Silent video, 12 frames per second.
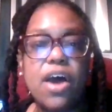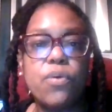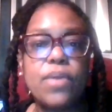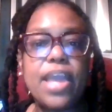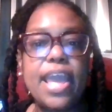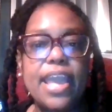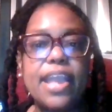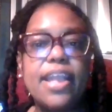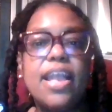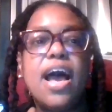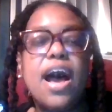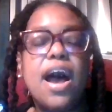Okay.
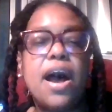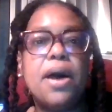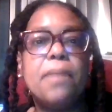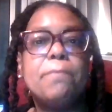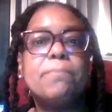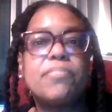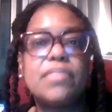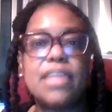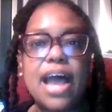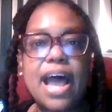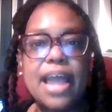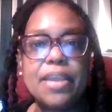
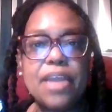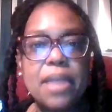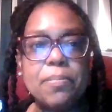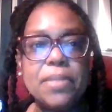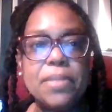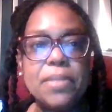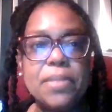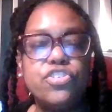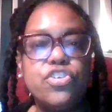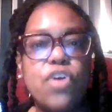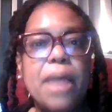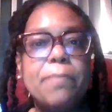I mean,
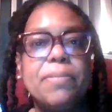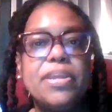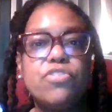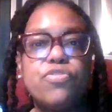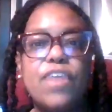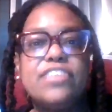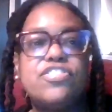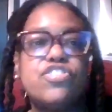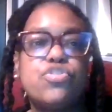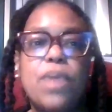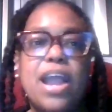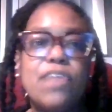you know, I've been in
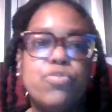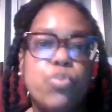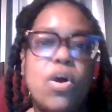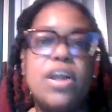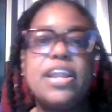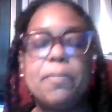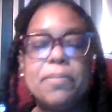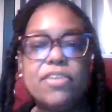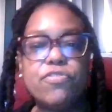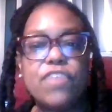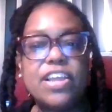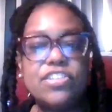races where I've won, I've been
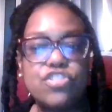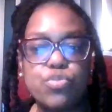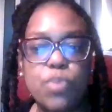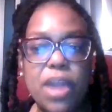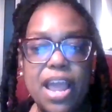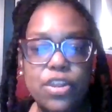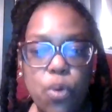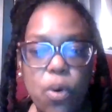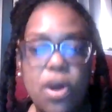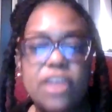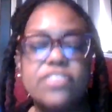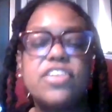in races where I
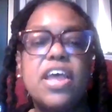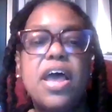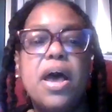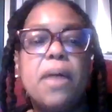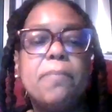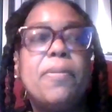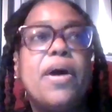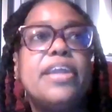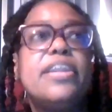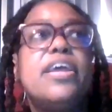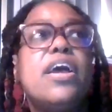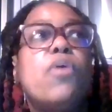lost,
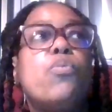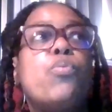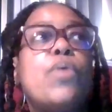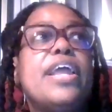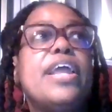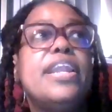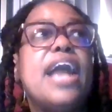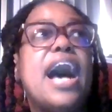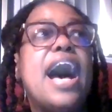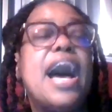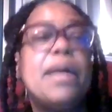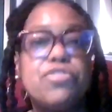but when
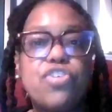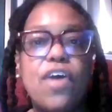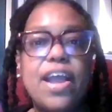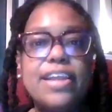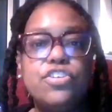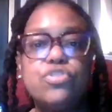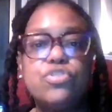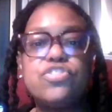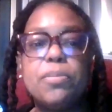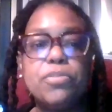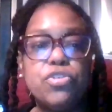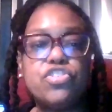I'm trying to do
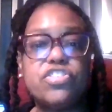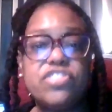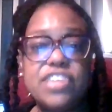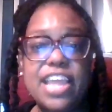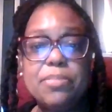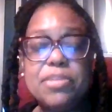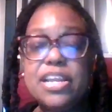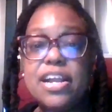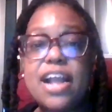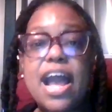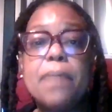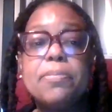something, you just named the
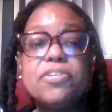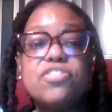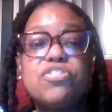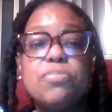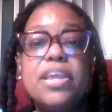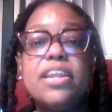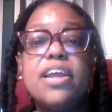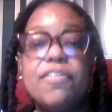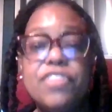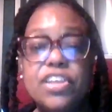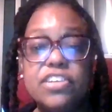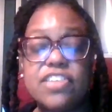accomplishment
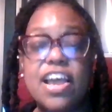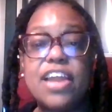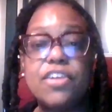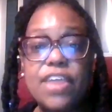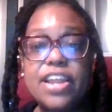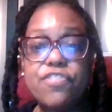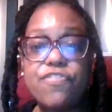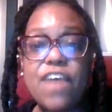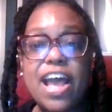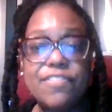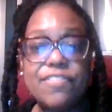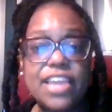of the exonerated
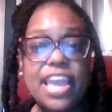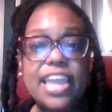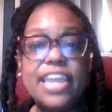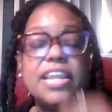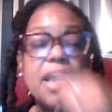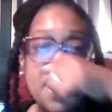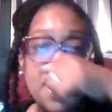5 gate.